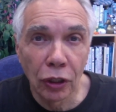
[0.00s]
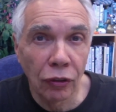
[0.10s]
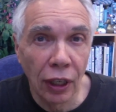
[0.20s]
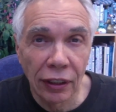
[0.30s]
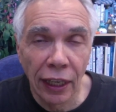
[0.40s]

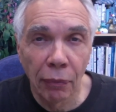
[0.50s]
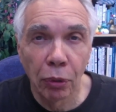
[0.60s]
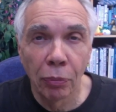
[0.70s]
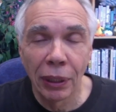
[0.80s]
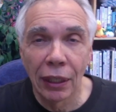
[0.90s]
for
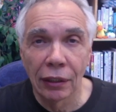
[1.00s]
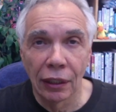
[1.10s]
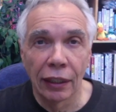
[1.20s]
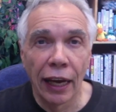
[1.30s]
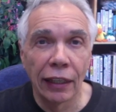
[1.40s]
example, because
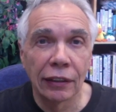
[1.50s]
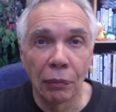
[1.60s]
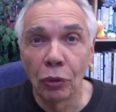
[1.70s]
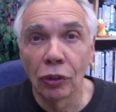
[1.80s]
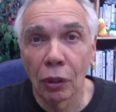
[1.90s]
it has
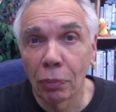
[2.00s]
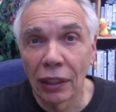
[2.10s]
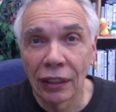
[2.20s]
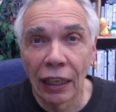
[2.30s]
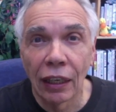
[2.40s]
immune
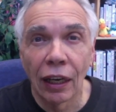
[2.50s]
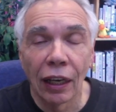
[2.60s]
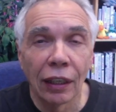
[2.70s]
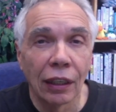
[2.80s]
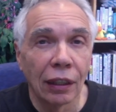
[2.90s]
suppressing
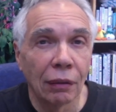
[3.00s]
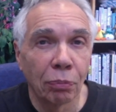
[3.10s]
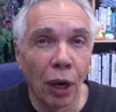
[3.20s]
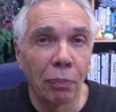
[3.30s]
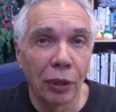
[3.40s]

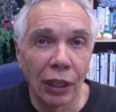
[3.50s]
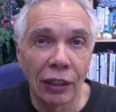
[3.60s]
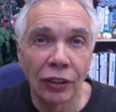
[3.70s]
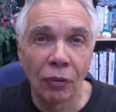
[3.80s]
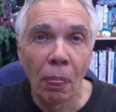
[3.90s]
properties.